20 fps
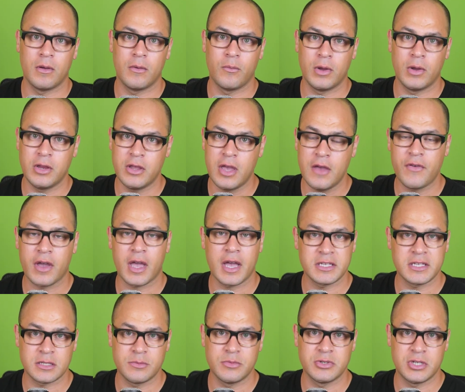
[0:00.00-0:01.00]
When you have a
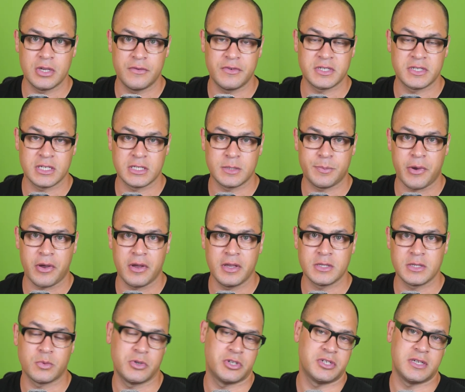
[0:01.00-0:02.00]
customer service
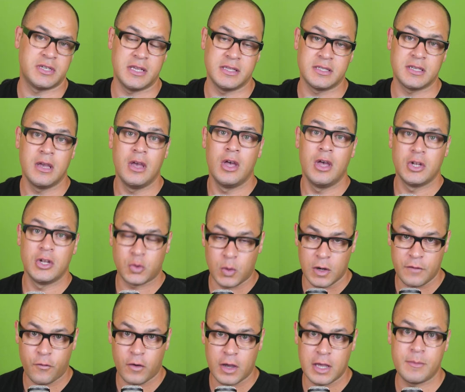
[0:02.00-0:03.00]
experience which sends
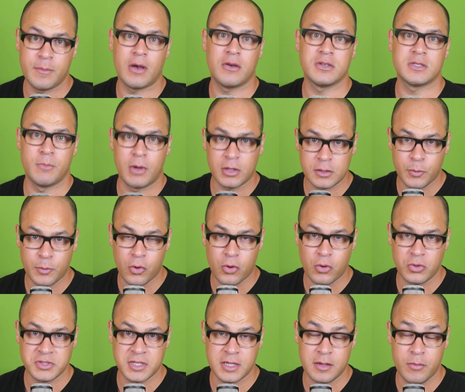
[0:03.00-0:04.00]
24 emails, multiple
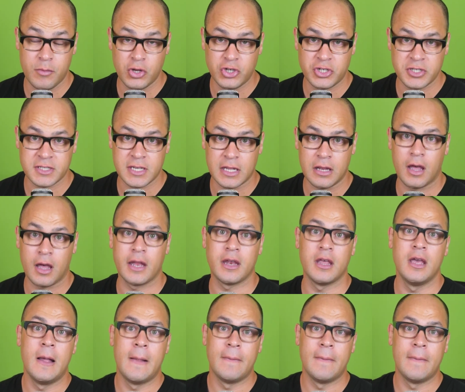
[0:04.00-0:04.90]
calls to the emergency line,